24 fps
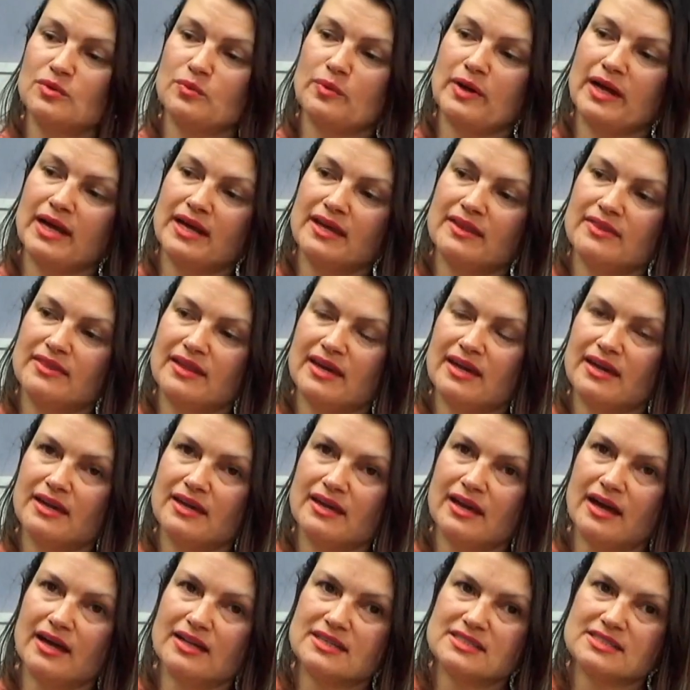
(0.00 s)
the way
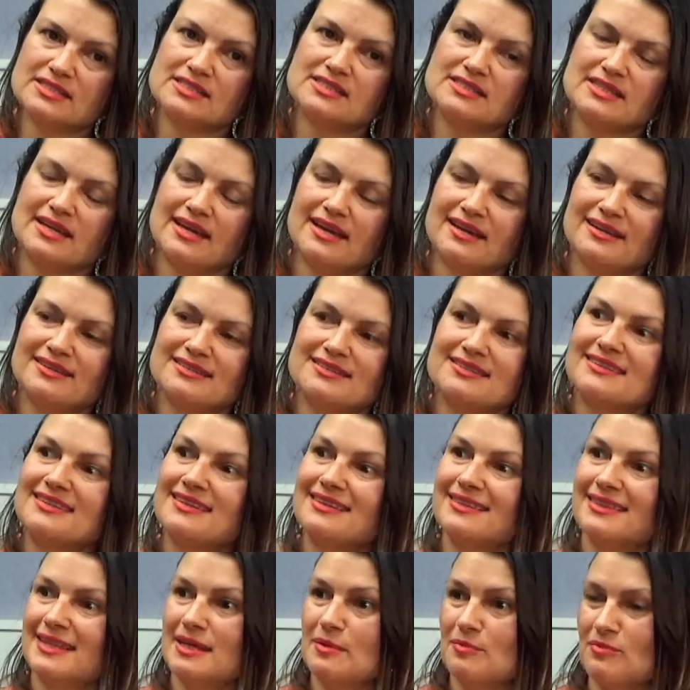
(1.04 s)
they understand
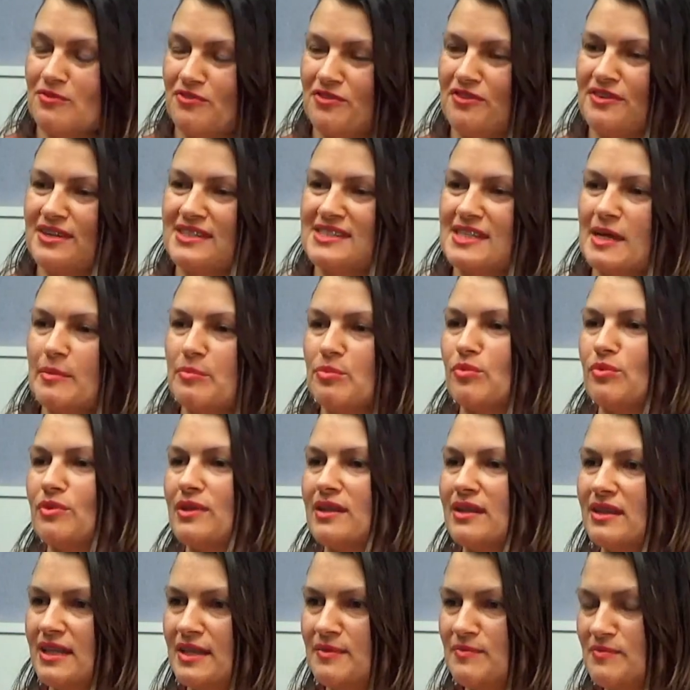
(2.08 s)
the lymph, for example,
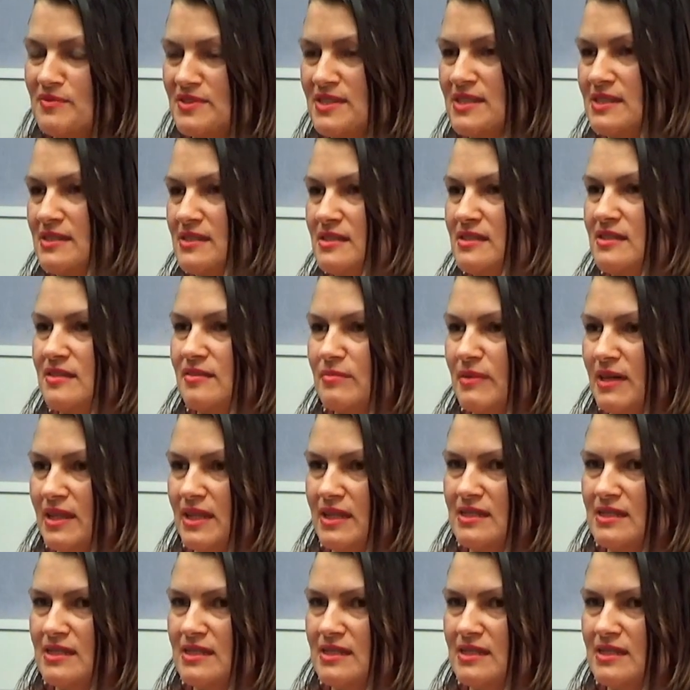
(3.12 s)
the lymph system.